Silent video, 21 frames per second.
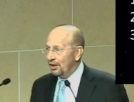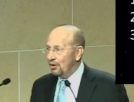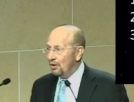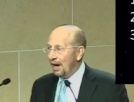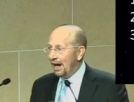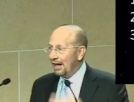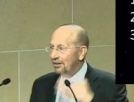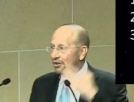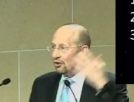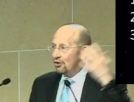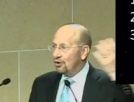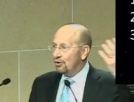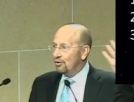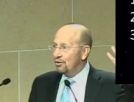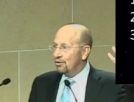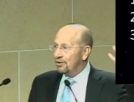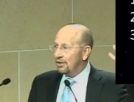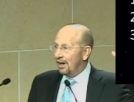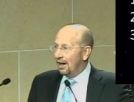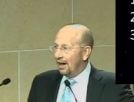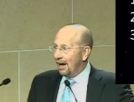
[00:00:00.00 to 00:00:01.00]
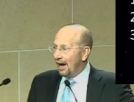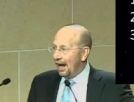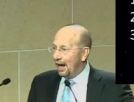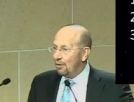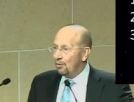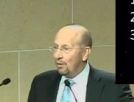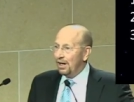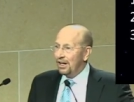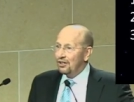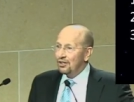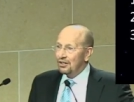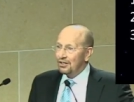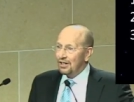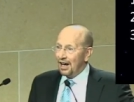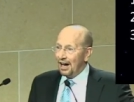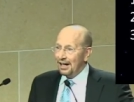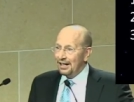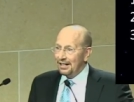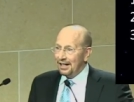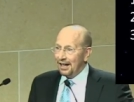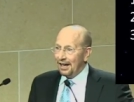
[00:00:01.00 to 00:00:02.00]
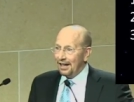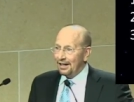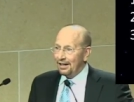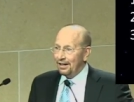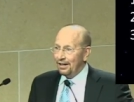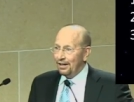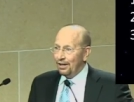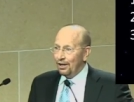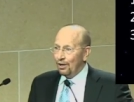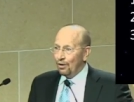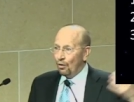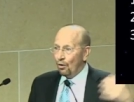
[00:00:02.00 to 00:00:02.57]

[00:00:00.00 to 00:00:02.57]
you had to choose high wages, high-tech,